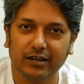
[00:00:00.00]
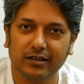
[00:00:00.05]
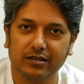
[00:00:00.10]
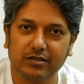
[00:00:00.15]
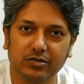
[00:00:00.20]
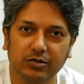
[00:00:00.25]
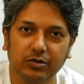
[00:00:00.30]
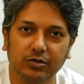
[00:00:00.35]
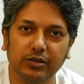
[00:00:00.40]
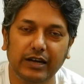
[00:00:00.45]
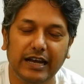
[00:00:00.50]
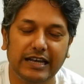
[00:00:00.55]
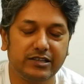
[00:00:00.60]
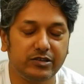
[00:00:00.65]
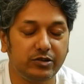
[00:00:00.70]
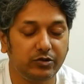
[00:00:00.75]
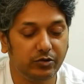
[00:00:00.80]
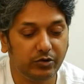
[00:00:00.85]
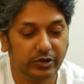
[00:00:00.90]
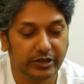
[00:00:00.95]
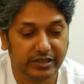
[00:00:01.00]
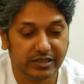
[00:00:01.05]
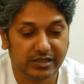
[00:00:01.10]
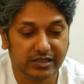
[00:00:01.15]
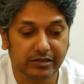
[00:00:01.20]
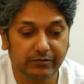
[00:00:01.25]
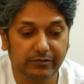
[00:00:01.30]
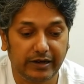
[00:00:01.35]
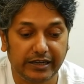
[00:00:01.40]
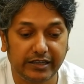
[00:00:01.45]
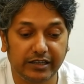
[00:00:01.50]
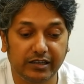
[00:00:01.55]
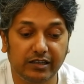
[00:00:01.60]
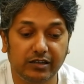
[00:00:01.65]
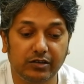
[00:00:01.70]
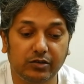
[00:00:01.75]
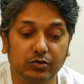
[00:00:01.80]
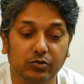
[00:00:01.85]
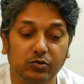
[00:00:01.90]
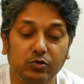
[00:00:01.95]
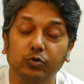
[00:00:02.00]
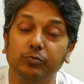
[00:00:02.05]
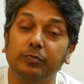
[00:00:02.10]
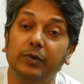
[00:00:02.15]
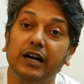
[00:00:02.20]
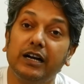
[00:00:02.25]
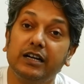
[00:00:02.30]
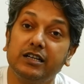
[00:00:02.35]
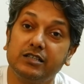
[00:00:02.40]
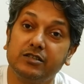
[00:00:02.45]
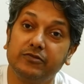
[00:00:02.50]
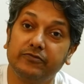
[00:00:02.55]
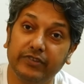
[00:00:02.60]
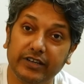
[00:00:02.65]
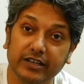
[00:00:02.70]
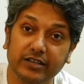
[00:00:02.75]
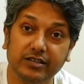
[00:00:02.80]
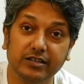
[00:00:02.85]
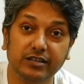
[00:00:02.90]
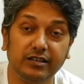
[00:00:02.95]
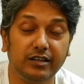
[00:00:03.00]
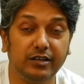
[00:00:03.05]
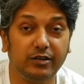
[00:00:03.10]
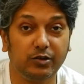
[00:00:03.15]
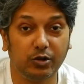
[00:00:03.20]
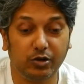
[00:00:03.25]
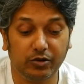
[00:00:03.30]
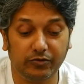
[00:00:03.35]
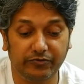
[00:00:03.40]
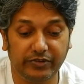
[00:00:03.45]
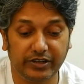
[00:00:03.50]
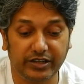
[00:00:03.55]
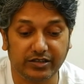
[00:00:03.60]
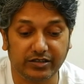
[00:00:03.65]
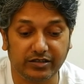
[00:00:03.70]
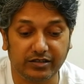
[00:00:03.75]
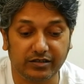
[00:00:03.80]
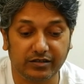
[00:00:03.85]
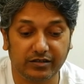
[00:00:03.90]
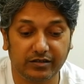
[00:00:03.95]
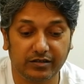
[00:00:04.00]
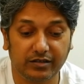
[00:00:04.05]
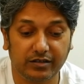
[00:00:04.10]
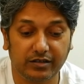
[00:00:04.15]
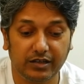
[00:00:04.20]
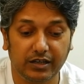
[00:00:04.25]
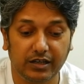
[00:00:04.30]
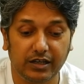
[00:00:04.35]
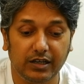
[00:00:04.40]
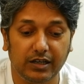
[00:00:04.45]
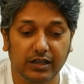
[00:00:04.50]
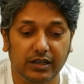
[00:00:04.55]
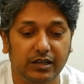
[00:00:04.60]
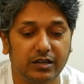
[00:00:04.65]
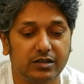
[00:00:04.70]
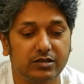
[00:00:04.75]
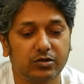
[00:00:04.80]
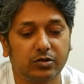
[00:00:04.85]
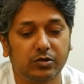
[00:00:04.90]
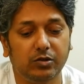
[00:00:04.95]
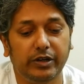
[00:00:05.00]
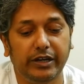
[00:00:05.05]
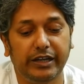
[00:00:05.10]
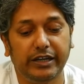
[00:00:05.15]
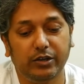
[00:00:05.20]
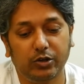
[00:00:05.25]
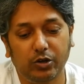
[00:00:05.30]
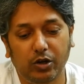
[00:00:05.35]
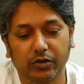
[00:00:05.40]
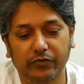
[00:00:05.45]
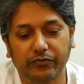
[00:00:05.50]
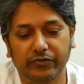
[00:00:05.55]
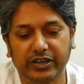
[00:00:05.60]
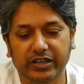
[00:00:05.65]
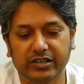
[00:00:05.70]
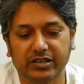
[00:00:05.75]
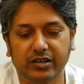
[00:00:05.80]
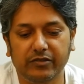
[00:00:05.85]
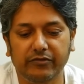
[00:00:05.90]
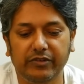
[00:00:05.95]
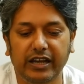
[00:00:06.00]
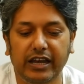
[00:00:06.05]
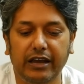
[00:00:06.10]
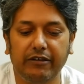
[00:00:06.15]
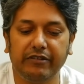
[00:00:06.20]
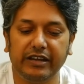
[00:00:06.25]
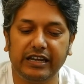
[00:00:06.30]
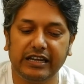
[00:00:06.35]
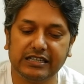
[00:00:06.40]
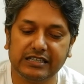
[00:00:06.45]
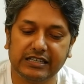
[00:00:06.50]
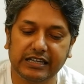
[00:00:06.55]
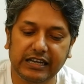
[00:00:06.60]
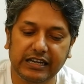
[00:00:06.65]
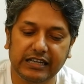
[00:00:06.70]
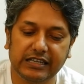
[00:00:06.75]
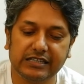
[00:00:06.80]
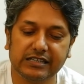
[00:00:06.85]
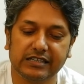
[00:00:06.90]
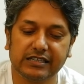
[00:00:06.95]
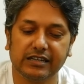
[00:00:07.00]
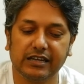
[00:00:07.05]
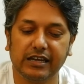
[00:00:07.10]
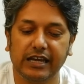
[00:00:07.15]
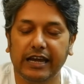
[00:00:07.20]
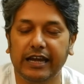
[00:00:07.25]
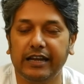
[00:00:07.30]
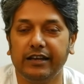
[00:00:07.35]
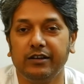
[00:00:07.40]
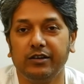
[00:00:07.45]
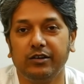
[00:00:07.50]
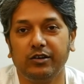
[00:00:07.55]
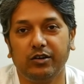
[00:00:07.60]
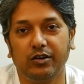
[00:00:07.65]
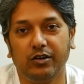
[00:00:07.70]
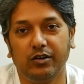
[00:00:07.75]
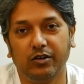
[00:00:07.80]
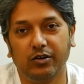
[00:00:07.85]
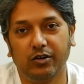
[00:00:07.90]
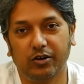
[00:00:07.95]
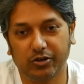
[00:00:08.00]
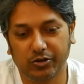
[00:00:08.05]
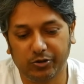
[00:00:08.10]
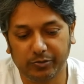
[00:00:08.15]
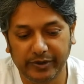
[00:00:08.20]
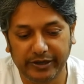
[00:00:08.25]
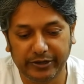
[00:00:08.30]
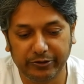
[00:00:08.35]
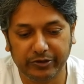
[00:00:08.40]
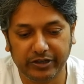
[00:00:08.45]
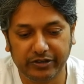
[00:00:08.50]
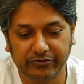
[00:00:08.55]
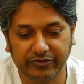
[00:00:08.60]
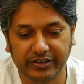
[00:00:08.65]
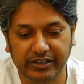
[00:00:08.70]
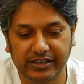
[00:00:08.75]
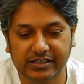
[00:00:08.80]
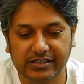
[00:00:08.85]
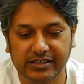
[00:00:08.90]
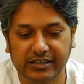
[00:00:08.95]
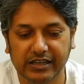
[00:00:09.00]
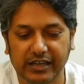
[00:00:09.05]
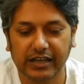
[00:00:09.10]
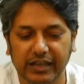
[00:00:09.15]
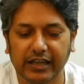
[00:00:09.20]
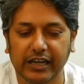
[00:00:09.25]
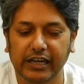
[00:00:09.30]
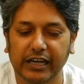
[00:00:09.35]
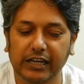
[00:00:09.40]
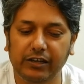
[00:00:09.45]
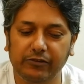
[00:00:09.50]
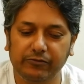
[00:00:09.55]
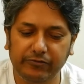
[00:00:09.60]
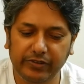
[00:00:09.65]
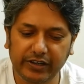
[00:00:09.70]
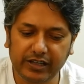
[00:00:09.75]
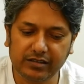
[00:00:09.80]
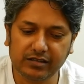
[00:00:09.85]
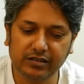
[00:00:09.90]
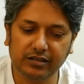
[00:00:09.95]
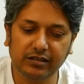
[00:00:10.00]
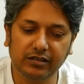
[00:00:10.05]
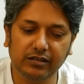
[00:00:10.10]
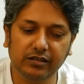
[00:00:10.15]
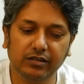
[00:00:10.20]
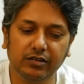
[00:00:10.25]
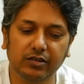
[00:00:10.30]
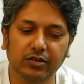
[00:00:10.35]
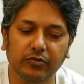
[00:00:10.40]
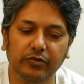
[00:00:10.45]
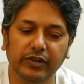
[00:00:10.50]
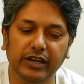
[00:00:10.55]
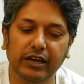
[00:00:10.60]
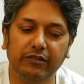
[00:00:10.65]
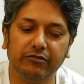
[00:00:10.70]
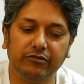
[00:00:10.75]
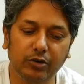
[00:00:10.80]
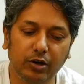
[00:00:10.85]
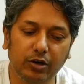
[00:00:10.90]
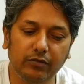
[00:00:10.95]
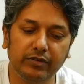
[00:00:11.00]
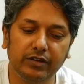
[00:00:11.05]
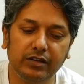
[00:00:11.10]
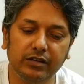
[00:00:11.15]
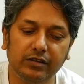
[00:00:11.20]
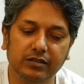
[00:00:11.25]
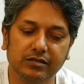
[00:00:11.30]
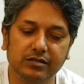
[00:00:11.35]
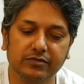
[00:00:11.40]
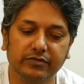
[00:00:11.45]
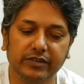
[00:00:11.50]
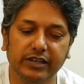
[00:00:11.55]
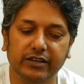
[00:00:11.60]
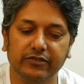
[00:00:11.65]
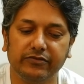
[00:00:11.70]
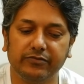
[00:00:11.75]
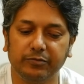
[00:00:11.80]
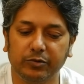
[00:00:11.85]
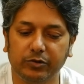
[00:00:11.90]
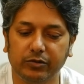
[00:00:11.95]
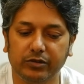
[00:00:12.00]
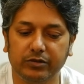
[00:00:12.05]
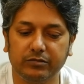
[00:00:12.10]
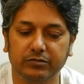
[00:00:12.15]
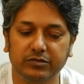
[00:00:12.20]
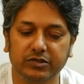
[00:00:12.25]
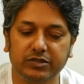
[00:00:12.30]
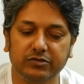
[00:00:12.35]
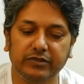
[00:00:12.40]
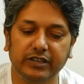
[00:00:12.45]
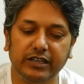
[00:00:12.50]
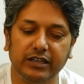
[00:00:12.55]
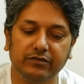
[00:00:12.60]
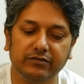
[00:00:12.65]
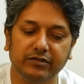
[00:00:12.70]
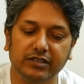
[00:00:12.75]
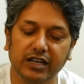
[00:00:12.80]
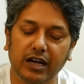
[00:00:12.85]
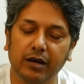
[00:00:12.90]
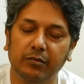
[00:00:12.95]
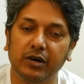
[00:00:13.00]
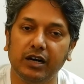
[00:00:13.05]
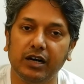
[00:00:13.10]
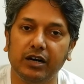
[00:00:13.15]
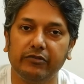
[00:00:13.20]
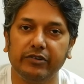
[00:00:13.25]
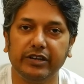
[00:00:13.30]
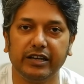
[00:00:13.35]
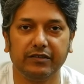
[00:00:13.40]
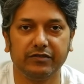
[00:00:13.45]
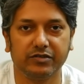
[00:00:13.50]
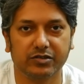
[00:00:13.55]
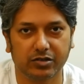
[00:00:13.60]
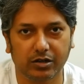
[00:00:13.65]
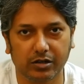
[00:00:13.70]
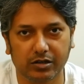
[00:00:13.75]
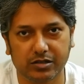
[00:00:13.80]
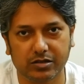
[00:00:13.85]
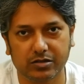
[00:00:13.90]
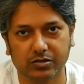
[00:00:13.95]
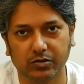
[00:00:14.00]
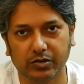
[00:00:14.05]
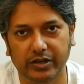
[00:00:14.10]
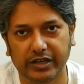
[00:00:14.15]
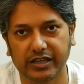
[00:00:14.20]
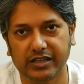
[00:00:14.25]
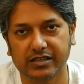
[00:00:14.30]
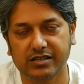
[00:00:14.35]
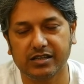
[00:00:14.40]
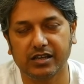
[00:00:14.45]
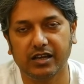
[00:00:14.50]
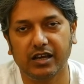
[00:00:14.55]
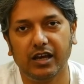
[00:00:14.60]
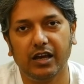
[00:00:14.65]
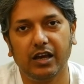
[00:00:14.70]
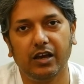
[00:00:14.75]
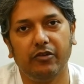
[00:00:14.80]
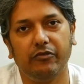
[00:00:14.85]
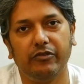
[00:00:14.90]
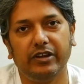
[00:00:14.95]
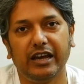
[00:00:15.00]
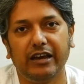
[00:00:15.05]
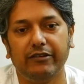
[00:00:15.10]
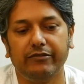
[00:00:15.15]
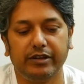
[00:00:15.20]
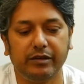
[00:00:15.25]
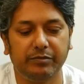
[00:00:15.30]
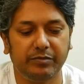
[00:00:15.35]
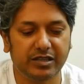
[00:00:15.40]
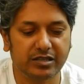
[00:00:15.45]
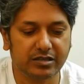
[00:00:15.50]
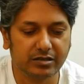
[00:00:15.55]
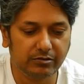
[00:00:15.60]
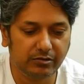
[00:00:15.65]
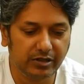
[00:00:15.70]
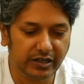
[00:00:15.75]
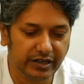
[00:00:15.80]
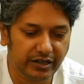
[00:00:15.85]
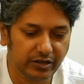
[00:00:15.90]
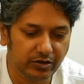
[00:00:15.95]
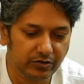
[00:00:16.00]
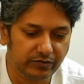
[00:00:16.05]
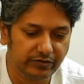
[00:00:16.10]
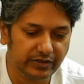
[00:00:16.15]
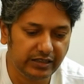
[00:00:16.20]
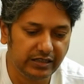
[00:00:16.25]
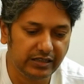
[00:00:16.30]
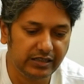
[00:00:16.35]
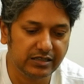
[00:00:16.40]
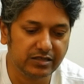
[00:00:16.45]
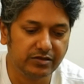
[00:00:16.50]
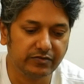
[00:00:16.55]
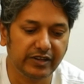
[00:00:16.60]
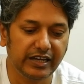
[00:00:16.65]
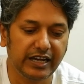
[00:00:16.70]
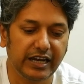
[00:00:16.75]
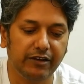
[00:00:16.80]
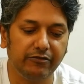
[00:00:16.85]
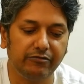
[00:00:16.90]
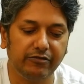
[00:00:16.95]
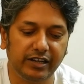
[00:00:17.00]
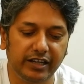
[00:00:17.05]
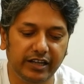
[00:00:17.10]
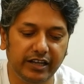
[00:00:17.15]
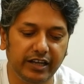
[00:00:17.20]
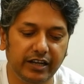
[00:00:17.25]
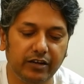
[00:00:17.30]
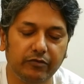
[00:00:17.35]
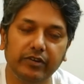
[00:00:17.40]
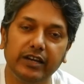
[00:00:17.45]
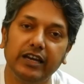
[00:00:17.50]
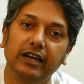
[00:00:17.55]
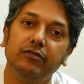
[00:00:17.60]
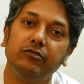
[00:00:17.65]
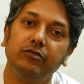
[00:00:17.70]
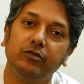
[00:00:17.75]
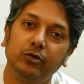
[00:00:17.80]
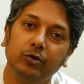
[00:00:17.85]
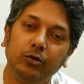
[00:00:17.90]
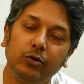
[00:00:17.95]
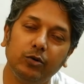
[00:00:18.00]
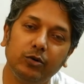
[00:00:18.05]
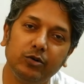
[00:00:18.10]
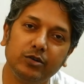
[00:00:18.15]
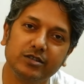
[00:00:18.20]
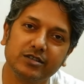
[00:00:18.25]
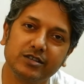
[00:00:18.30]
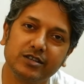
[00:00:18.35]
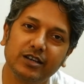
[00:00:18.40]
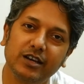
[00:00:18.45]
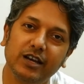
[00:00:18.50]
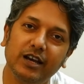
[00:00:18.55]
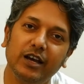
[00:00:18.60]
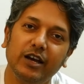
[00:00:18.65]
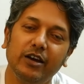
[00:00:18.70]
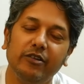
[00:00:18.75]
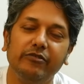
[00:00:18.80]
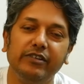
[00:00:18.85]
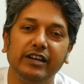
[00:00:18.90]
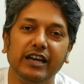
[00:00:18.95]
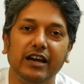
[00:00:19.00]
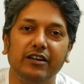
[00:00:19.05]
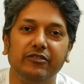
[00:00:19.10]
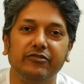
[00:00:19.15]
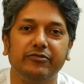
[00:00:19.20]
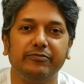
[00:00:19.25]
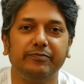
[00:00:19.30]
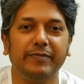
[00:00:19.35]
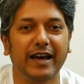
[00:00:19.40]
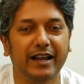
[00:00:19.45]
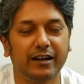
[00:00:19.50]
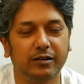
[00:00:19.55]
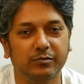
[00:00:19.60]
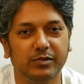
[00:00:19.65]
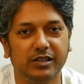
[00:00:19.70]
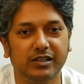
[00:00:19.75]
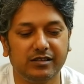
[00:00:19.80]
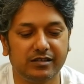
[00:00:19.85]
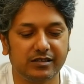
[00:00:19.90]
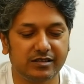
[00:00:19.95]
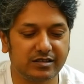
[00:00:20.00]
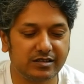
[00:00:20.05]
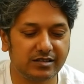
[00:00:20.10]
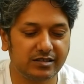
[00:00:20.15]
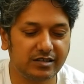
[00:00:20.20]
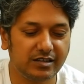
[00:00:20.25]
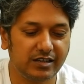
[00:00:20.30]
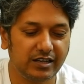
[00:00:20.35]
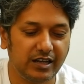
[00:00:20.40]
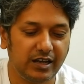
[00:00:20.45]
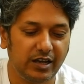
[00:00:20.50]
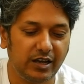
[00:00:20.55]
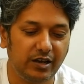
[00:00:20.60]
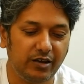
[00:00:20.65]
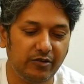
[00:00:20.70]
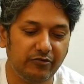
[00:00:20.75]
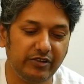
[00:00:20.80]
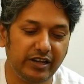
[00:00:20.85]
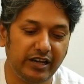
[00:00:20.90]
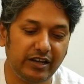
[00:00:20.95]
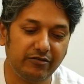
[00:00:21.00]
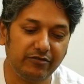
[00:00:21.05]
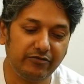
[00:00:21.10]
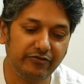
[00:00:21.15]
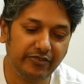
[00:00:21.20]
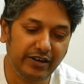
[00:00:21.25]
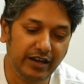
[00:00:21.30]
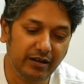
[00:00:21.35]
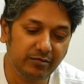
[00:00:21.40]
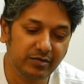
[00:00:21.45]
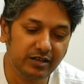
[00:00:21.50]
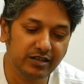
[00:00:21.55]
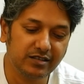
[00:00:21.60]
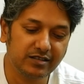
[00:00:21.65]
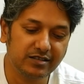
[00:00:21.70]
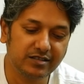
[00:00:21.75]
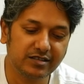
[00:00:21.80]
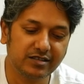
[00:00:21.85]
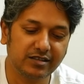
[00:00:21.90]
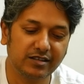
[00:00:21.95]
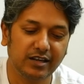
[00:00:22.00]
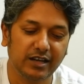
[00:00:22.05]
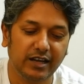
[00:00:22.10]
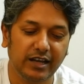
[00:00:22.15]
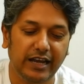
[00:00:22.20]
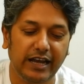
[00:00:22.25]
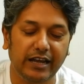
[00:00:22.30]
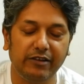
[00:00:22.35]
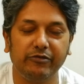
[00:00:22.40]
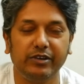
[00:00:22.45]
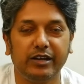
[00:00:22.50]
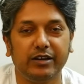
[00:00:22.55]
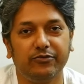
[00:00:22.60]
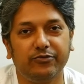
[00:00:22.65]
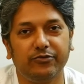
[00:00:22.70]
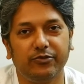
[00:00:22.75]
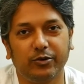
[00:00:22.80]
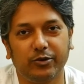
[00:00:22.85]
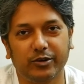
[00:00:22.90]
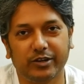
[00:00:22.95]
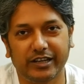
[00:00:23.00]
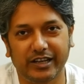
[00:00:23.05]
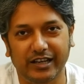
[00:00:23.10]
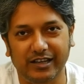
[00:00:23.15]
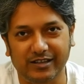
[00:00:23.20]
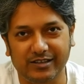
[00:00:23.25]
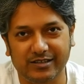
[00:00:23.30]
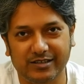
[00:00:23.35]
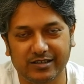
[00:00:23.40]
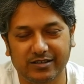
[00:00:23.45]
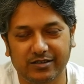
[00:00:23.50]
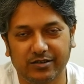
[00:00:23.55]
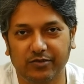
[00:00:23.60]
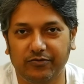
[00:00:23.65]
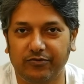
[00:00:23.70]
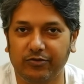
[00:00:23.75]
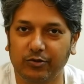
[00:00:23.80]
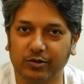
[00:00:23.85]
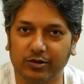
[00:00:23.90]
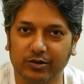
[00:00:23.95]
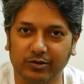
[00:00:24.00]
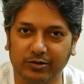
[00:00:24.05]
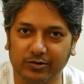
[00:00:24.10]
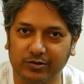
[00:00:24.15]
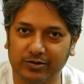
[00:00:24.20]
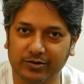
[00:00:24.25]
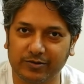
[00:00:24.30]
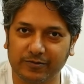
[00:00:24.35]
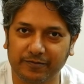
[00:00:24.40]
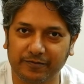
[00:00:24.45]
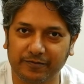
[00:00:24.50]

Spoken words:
So as you know, it is divided into two parts, fiction and non-fiction. So in non-fiction, we have essays and autobiographies. In fiction, we have novels, we have poems, we have drama, we have short stories, we have epistolary novels, we have lyric, we have odes, we have parables, we have fables, and we have folk tales or folklore.